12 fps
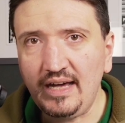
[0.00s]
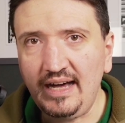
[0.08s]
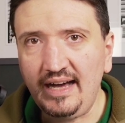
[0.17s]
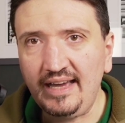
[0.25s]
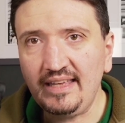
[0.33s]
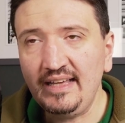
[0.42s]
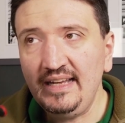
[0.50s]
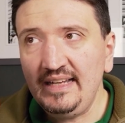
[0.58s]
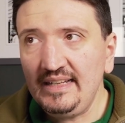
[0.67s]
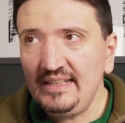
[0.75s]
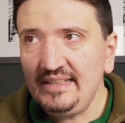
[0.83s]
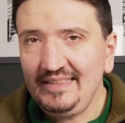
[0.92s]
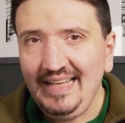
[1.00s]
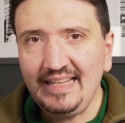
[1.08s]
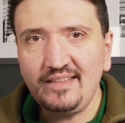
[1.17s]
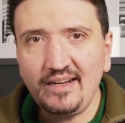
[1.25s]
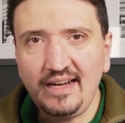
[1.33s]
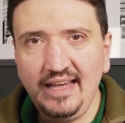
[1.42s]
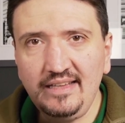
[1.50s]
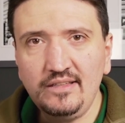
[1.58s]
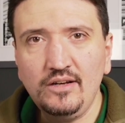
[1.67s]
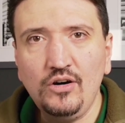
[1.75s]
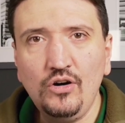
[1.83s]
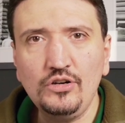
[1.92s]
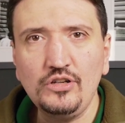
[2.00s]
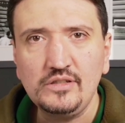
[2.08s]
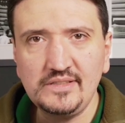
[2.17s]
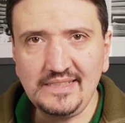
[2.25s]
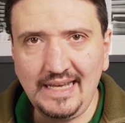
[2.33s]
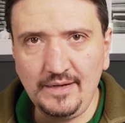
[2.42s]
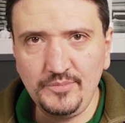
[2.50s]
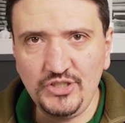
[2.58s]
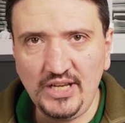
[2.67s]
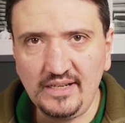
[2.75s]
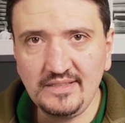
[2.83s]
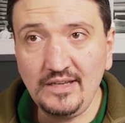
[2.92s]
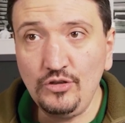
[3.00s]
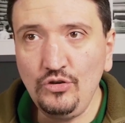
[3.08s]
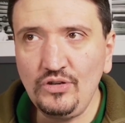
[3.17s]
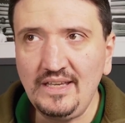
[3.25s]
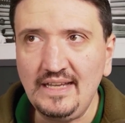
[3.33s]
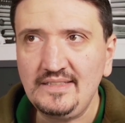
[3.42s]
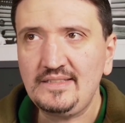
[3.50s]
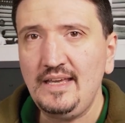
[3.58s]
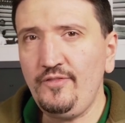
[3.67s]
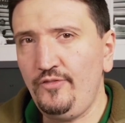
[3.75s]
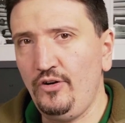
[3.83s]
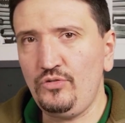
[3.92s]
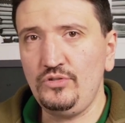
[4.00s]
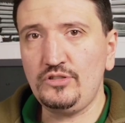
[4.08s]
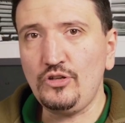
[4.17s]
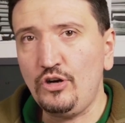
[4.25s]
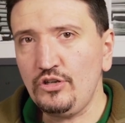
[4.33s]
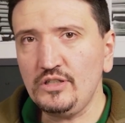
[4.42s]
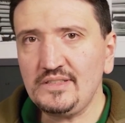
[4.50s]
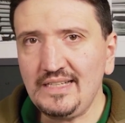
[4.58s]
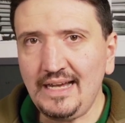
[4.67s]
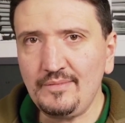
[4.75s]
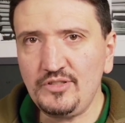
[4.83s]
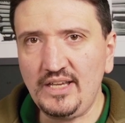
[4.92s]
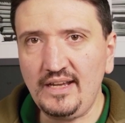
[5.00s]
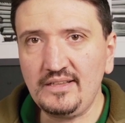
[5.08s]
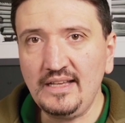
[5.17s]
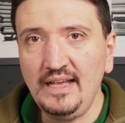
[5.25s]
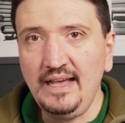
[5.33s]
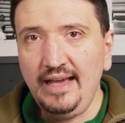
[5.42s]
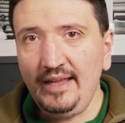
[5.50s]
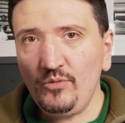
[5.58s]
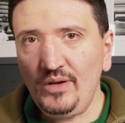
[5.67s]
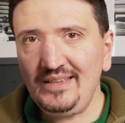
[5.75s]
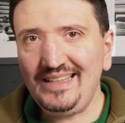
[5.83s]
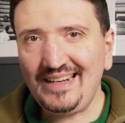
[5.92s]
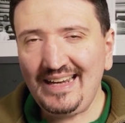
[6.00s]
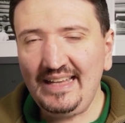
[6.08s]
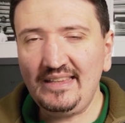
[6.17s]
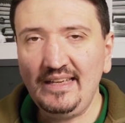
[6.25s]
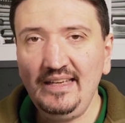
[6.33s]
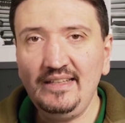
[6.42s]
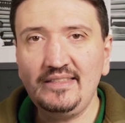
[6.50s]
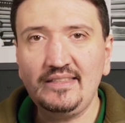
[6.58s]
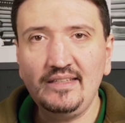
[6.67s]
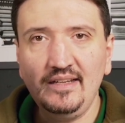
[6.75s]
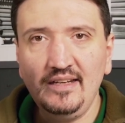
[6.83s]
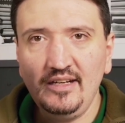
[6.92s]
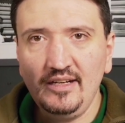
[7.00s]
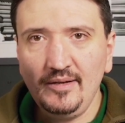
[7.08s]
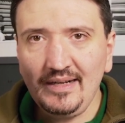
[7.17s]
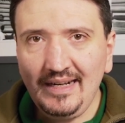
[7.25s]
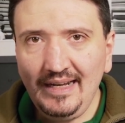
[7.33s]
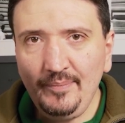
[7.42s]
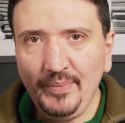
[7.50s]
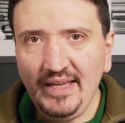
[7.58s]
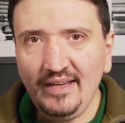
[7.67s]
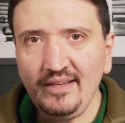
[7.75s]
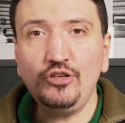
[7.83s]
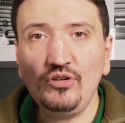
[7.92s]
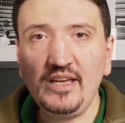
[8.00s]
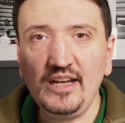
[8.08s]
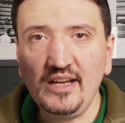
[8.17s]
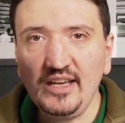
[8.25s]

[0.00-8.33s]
eye that red on your subject. So you can stay focused on your subject, and when the red is clipping, you can